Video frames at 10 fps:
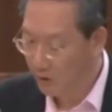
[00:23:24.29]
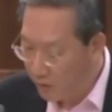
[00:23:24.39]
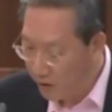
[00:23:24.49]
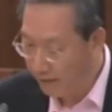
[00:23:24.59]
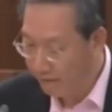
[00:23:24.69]

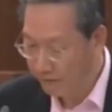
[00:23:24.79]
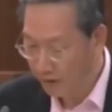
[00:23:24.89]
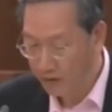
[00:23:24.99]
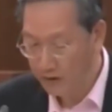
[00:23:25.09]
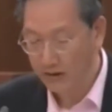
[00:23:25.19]
will come
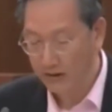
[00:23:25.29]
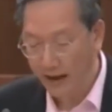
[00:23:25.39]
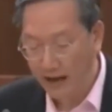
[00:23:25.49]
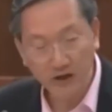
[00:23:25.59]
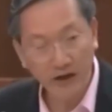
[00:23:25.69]
forward
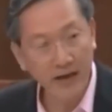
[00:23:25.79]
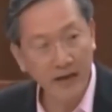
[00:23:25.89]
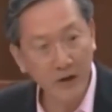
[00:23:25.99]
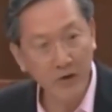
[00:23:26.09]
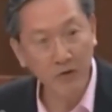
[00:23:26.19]
and share
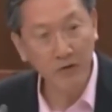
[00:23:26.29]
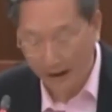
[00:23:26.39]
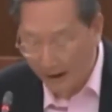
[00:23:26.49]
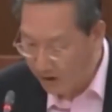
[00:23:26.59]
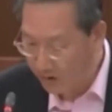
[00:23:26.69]
new
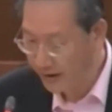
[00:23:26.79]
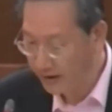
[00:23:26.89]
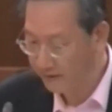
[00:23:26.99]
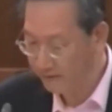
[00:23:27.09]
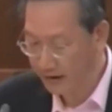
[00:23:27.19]
and
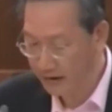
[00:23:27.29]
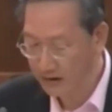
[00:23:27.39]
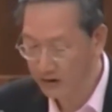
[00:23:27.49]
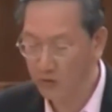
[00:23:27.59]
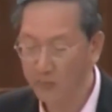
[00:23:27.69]
creative
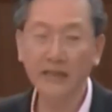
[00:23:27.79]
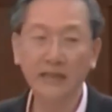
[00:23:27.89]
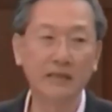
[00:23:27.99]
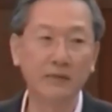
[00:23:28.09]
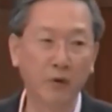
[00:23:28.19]
ideas to make
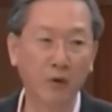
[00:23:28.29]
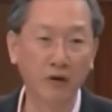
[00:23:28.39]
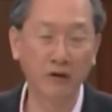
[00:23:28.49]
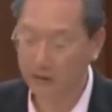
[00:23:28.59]
Singapore